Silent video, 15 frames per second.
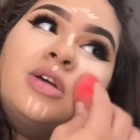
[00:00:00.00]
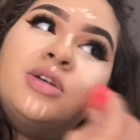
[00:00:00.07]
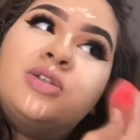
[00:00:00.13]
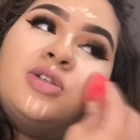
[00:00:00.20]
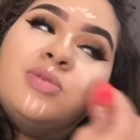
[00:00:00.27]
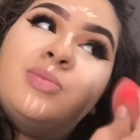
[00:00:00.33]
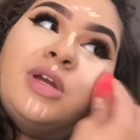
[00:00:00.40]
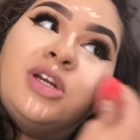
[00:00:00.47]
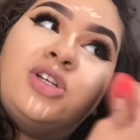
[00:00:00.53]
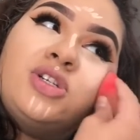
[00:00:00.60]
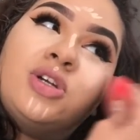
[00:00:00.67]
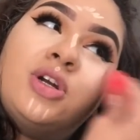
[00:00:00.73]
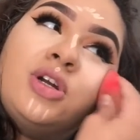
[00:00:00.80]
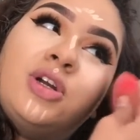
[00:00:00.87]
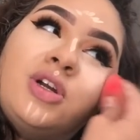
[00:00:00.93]
So make
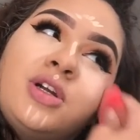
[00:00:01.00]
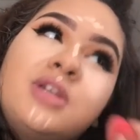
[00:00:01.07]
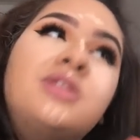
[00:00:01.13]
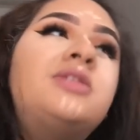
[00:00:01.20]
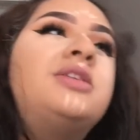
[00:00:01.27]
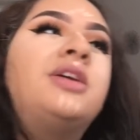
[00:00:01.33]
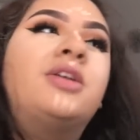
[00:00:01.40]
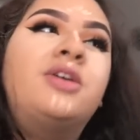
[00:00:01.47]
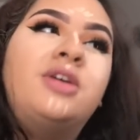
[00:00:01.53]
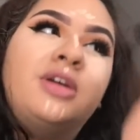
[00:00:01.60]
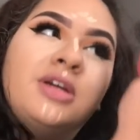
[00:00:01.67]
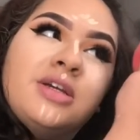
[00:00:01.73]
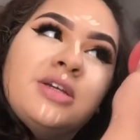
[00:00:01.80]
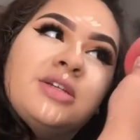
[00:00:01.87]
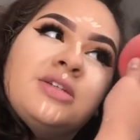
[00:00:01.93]
sure your concealer
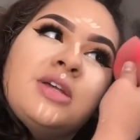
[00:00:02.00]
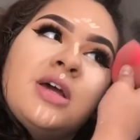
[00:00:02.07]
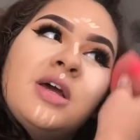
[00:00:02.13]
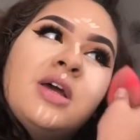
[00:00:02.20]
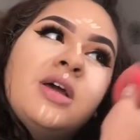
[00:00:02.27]
is